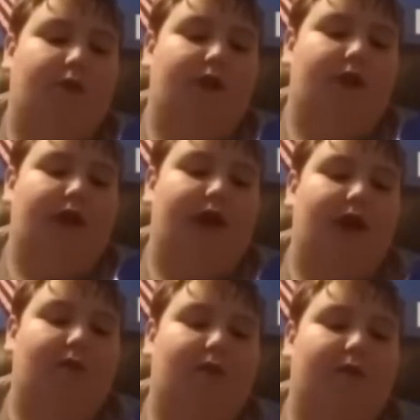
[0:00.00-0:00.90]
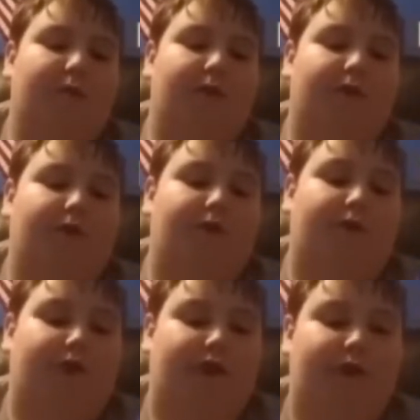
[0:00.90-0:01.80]
30 calories per
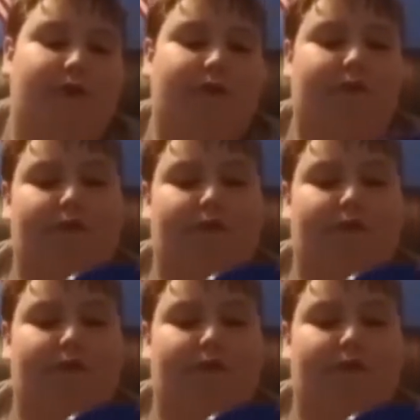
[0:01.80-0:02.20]
serving.